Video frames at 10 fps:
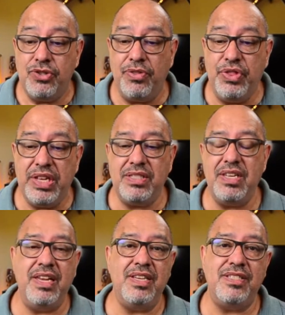So
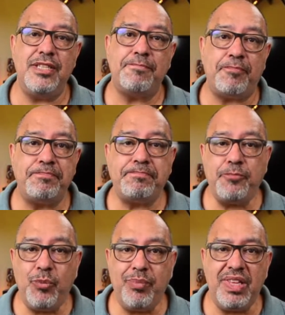this is
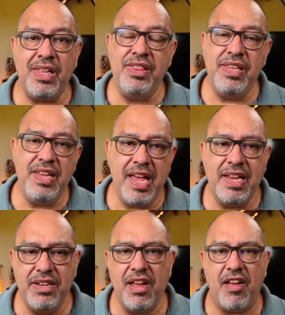the
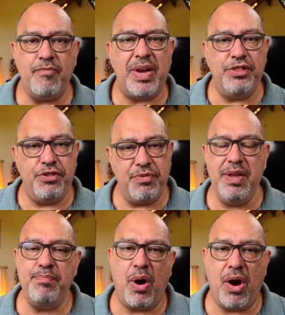end of my
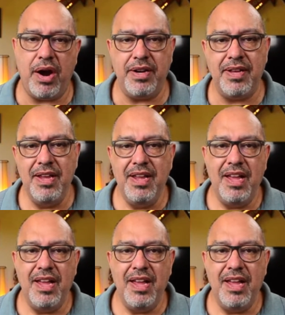three-part